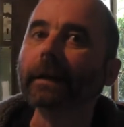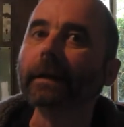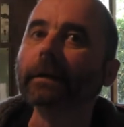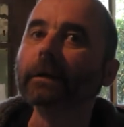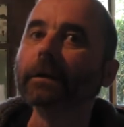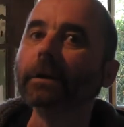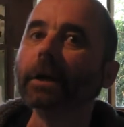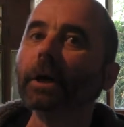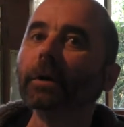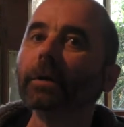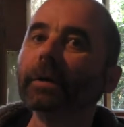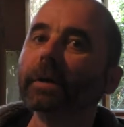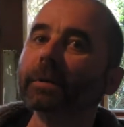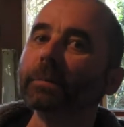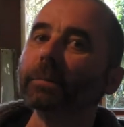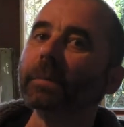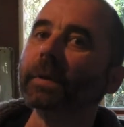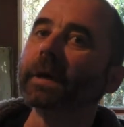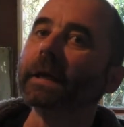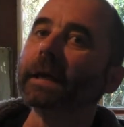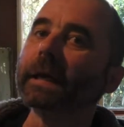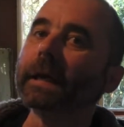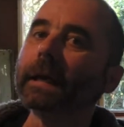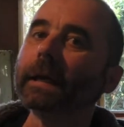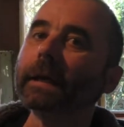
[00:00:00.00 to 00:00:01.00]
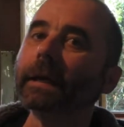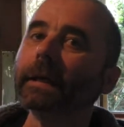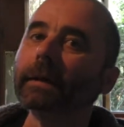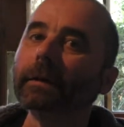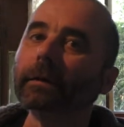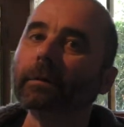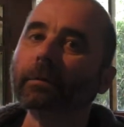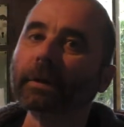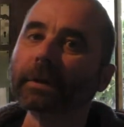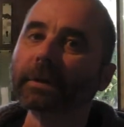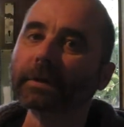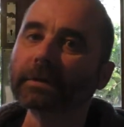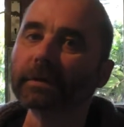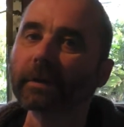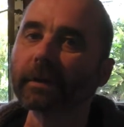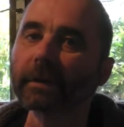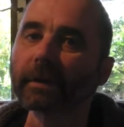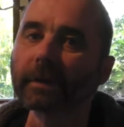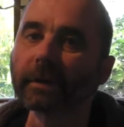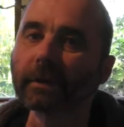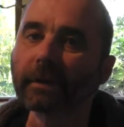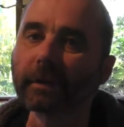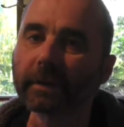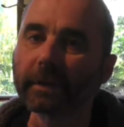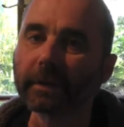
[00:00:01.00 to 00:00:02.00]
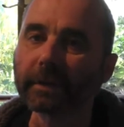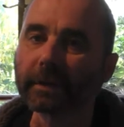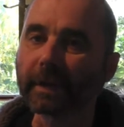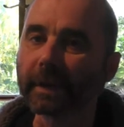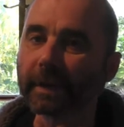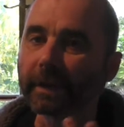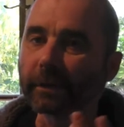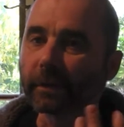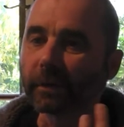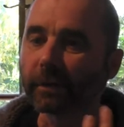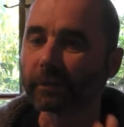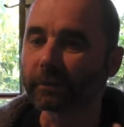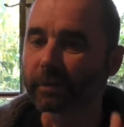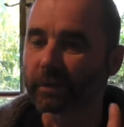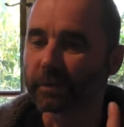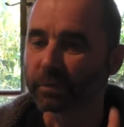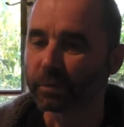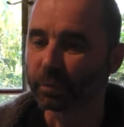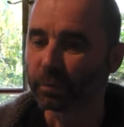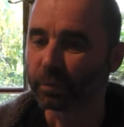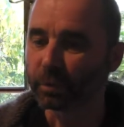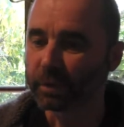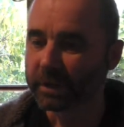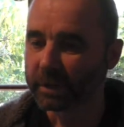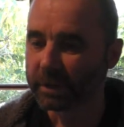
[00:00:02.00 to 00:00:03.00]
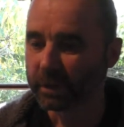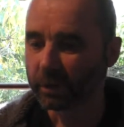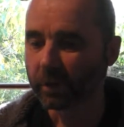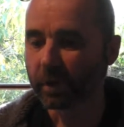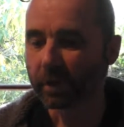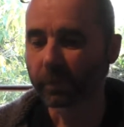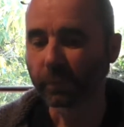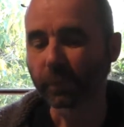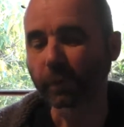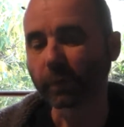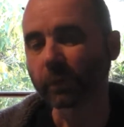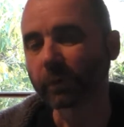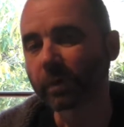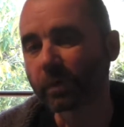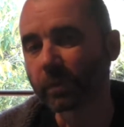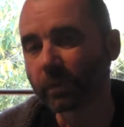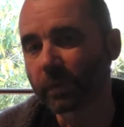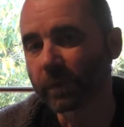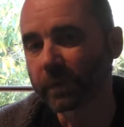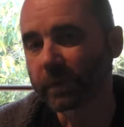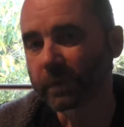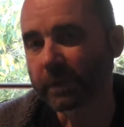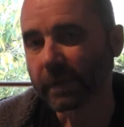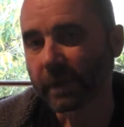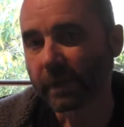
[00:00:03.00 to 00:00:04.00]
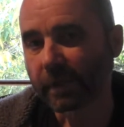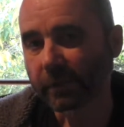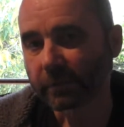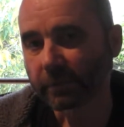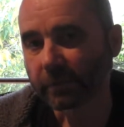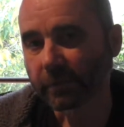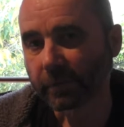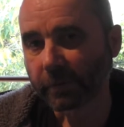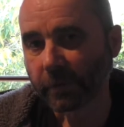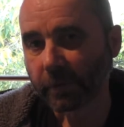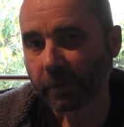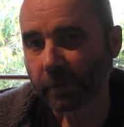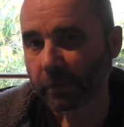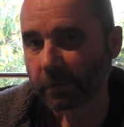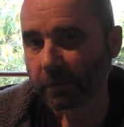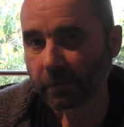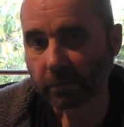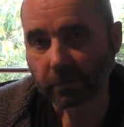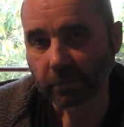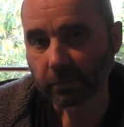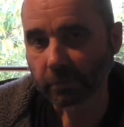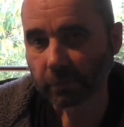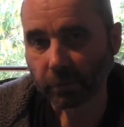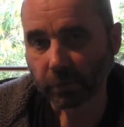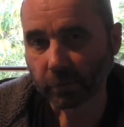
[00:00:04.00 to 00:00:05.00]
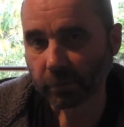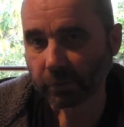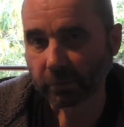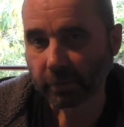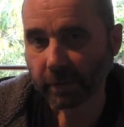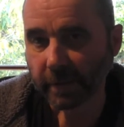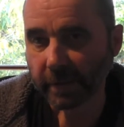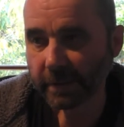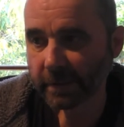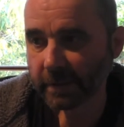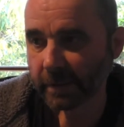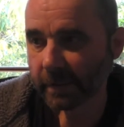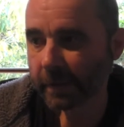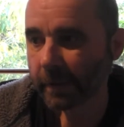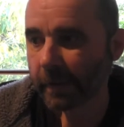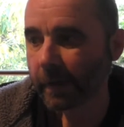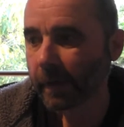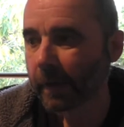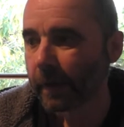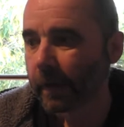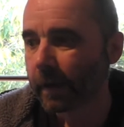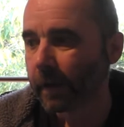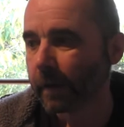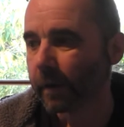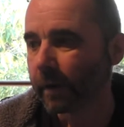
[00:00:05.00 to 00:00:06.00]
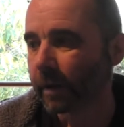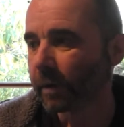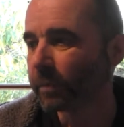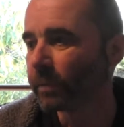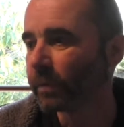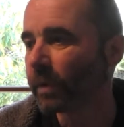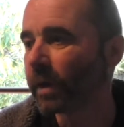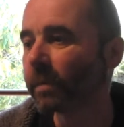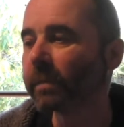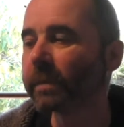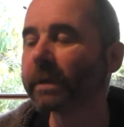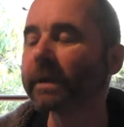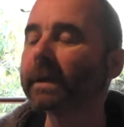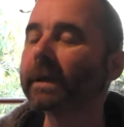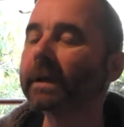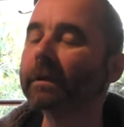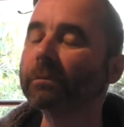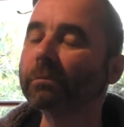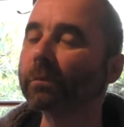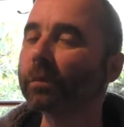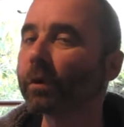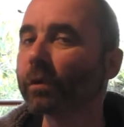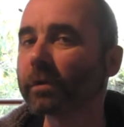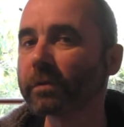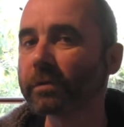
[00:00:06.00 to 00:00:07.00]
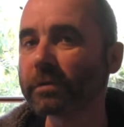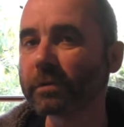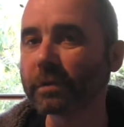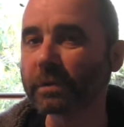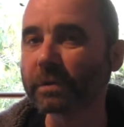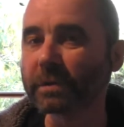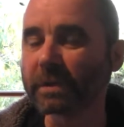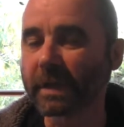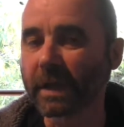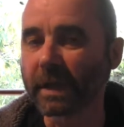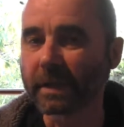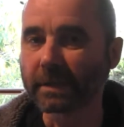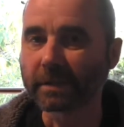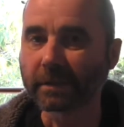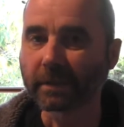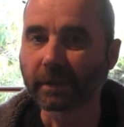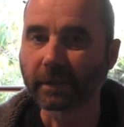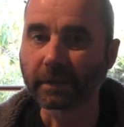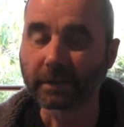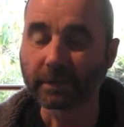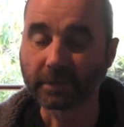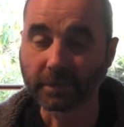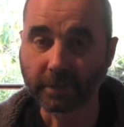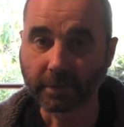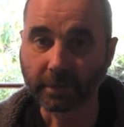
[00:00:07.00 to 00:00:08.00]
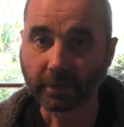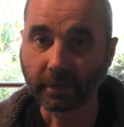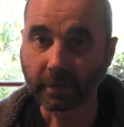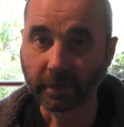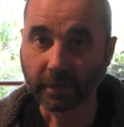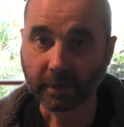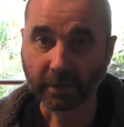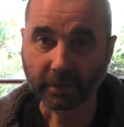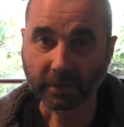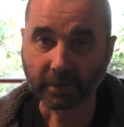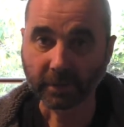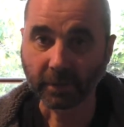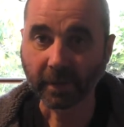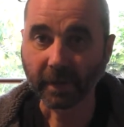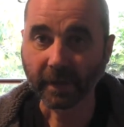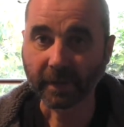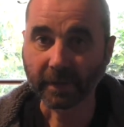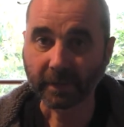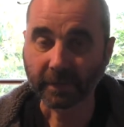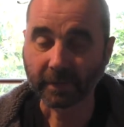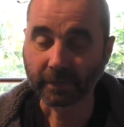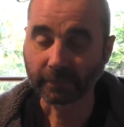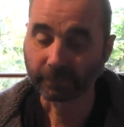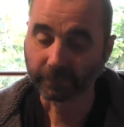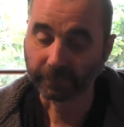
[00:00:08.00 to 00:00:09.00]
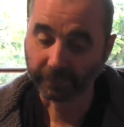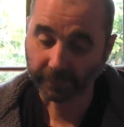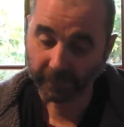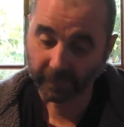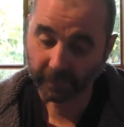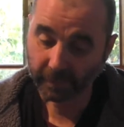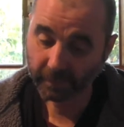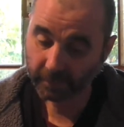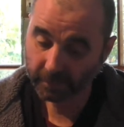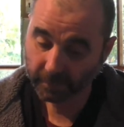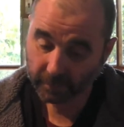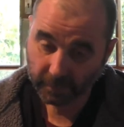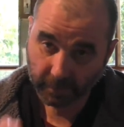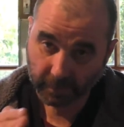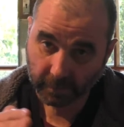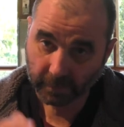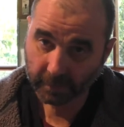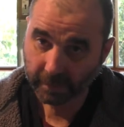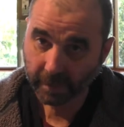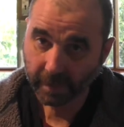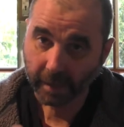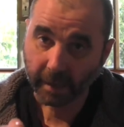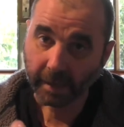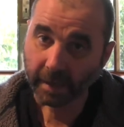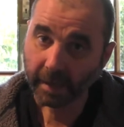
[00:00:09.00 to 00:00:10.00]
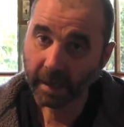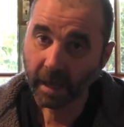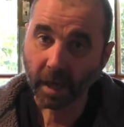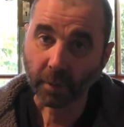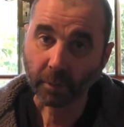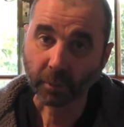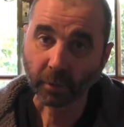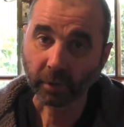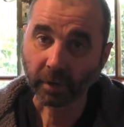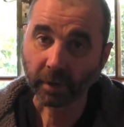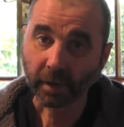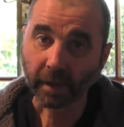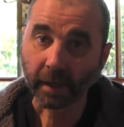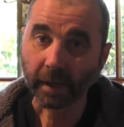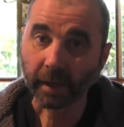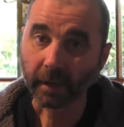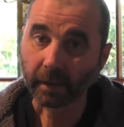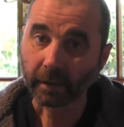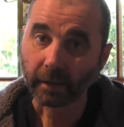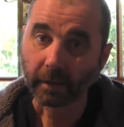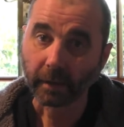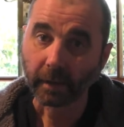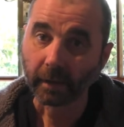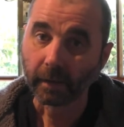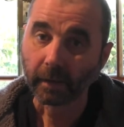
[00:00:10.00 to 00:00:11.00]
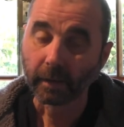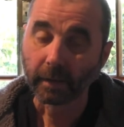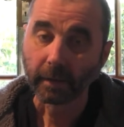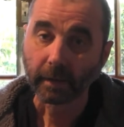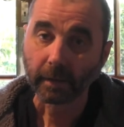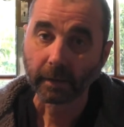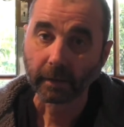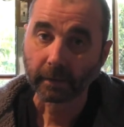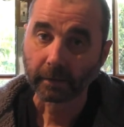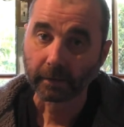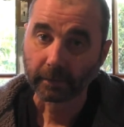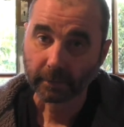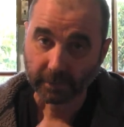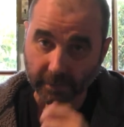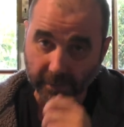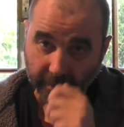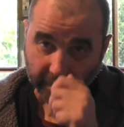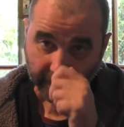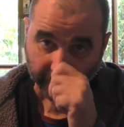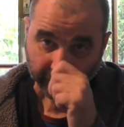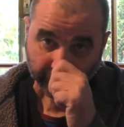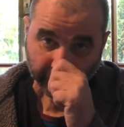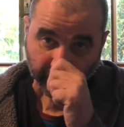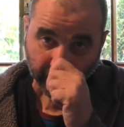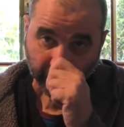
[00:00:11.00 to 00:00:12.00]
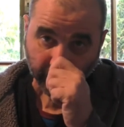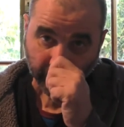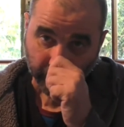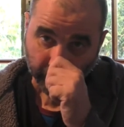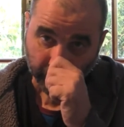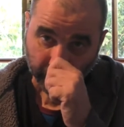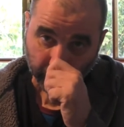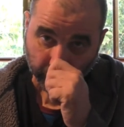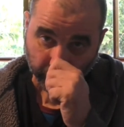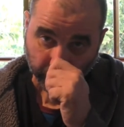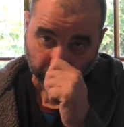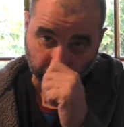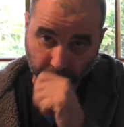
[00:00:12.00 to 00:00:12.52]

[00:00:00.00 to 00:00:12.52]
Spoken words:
knowing me, once I kind of take off this pressure I put on myself for no good reason, I'll probably get more enthusiastic and excited and start hammering out stuff again.